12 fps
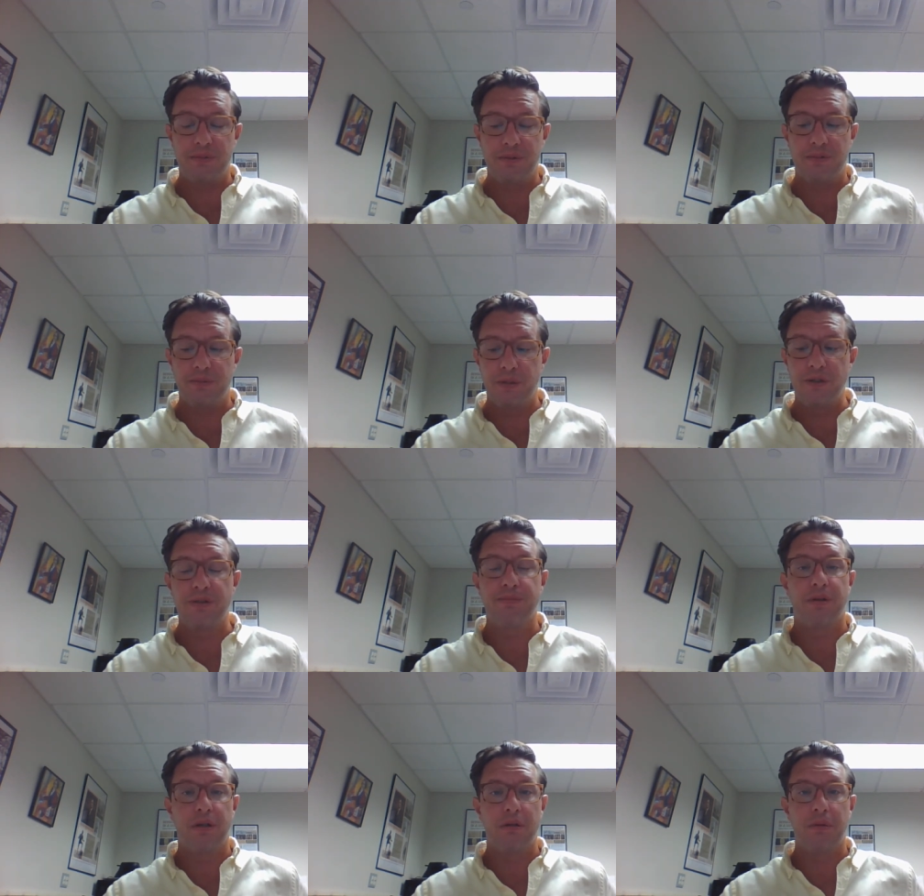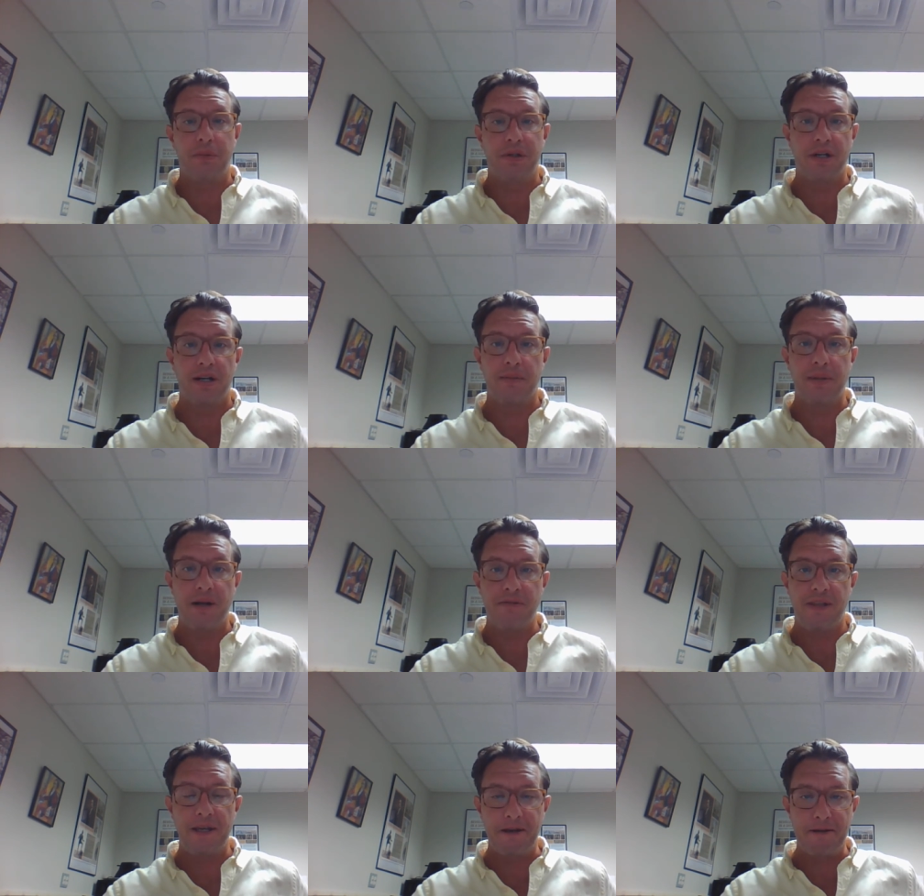most importantly when we talk about
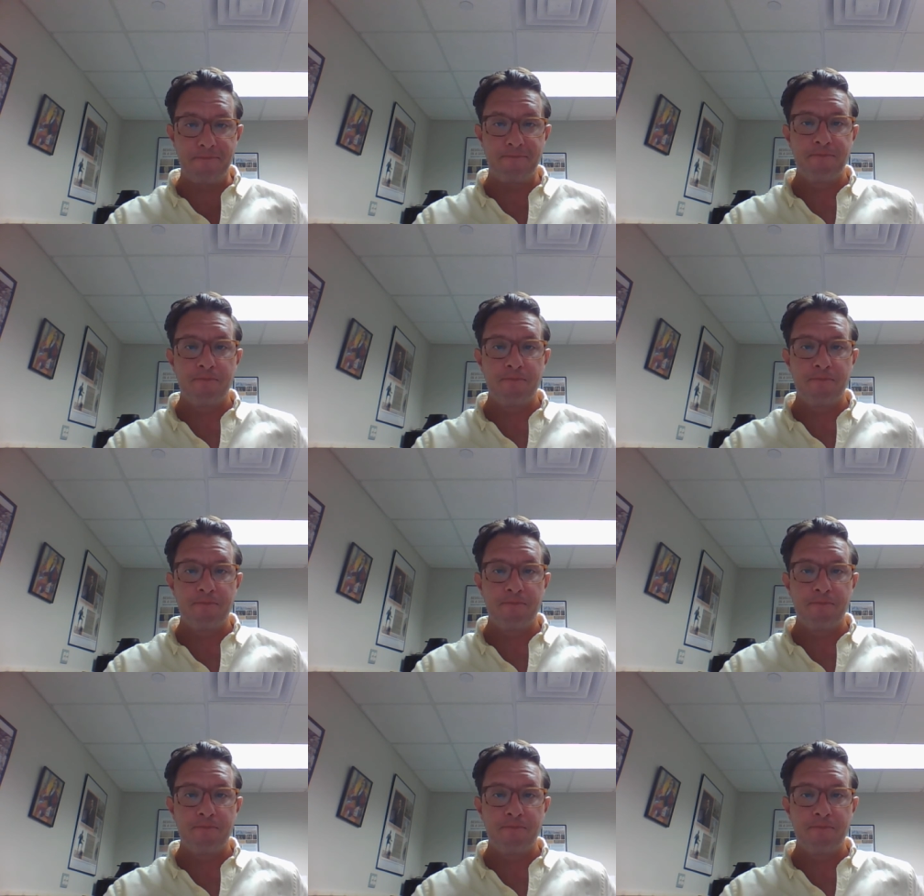the